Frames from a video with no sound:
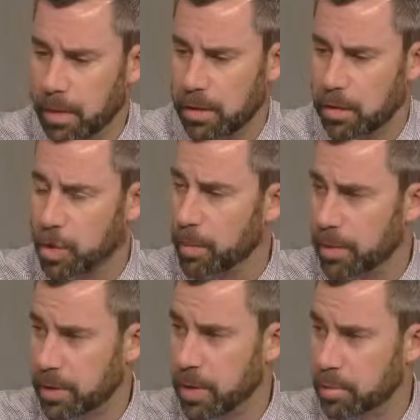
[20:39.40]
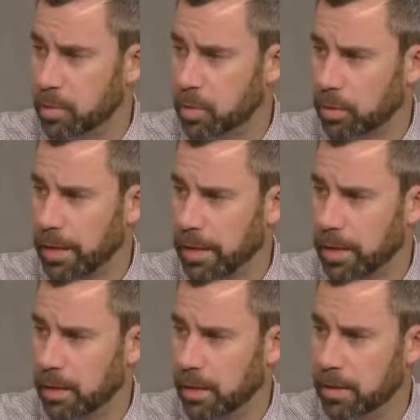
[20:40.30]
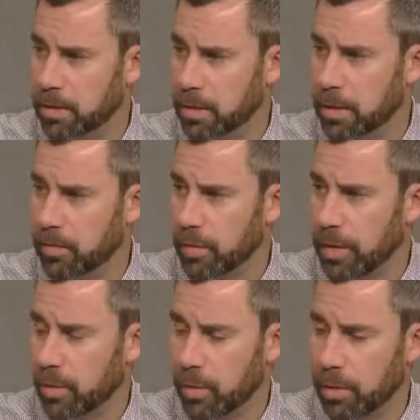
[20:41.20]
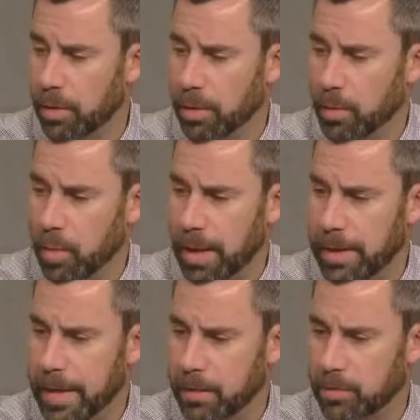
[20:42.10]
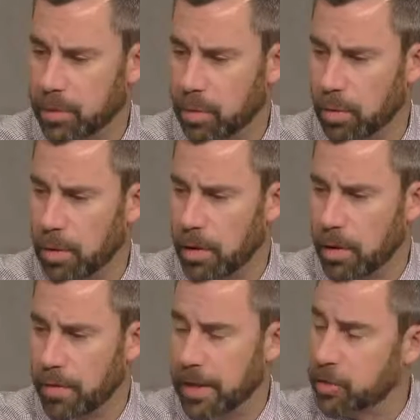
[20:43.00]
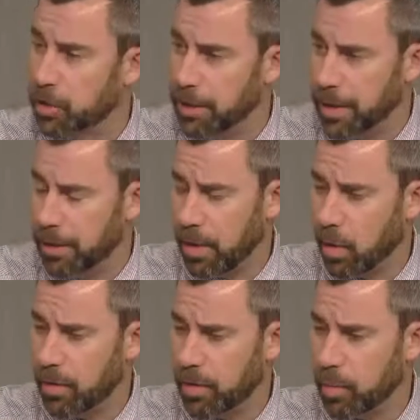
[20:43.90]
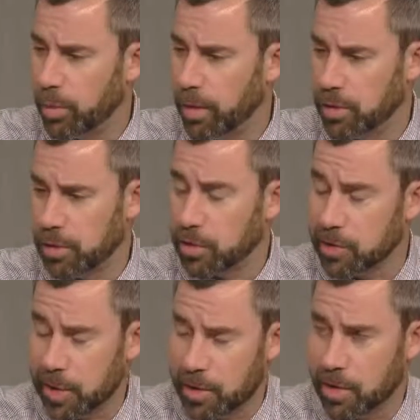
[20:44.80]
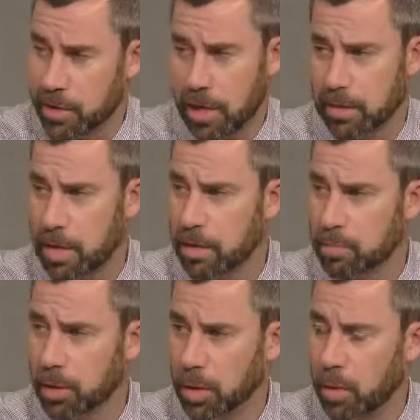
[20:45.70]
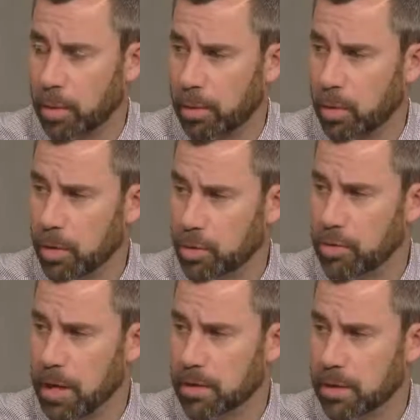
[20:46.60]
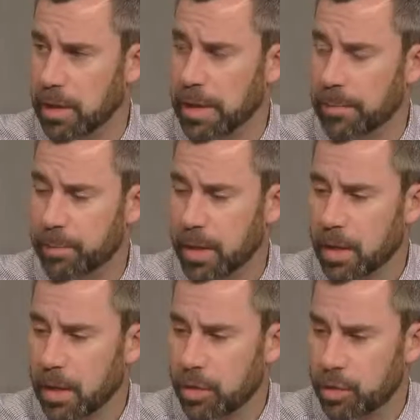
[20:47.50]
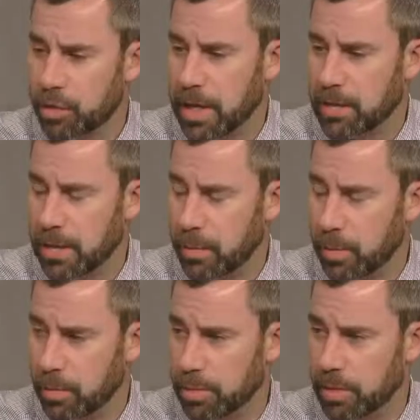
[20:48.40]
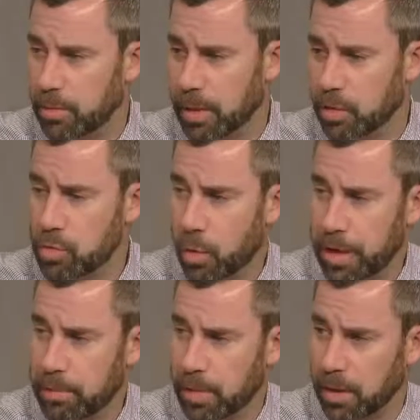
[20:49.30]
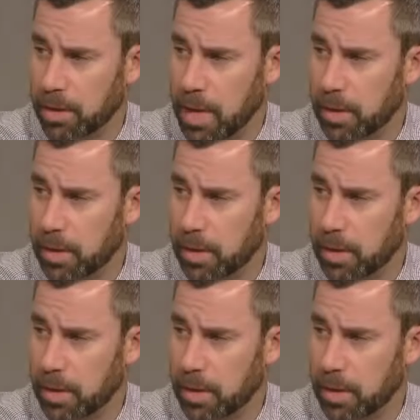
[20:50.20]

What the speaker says: determined to keep local aid at least the level that we're at now. So that's good to hear. However, we are still $600,000 below where we were in 2008. In 2008, we received about $2.8 million